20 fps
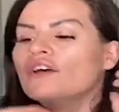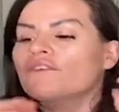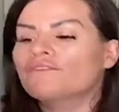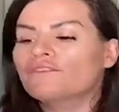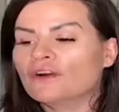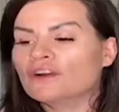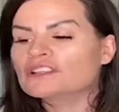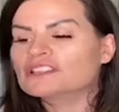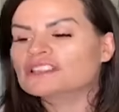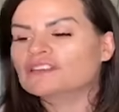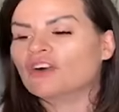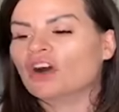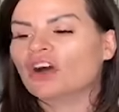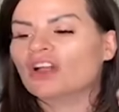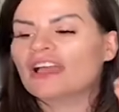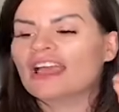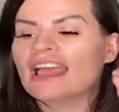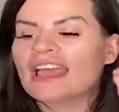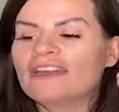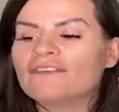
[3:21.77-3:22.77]
First of
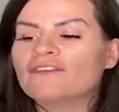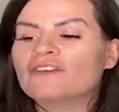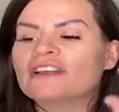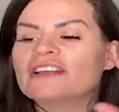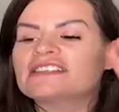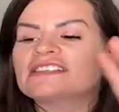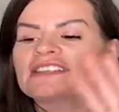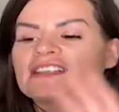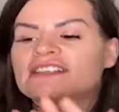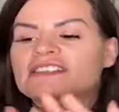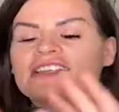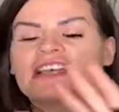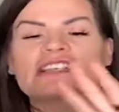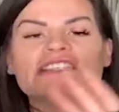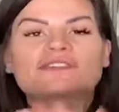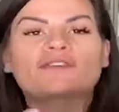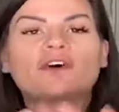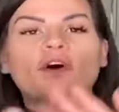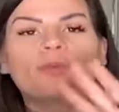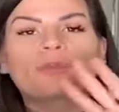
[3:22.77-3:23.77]
all, every
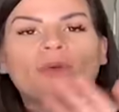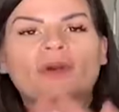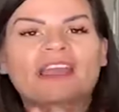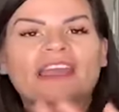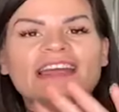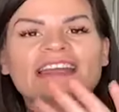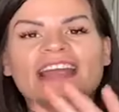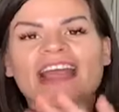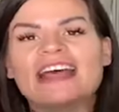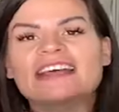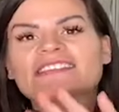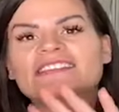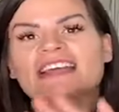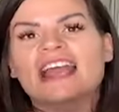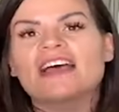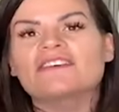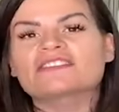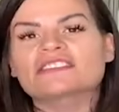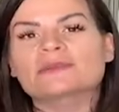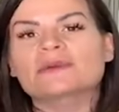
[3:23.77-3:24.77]
successful brand has to
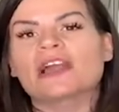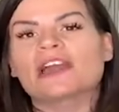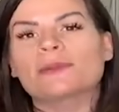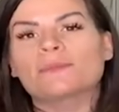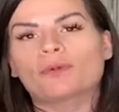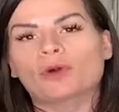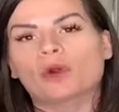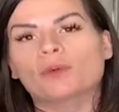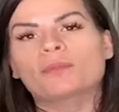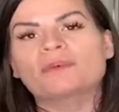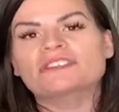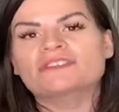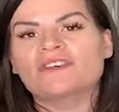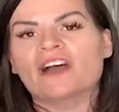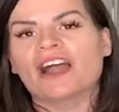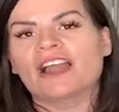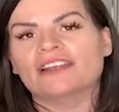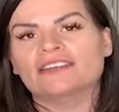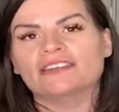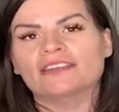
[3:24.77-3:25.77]
have some kind of purpose
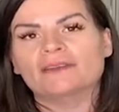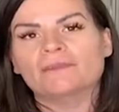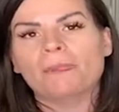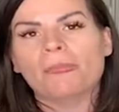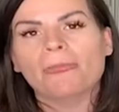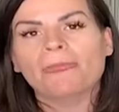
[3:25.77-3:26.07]
behind it.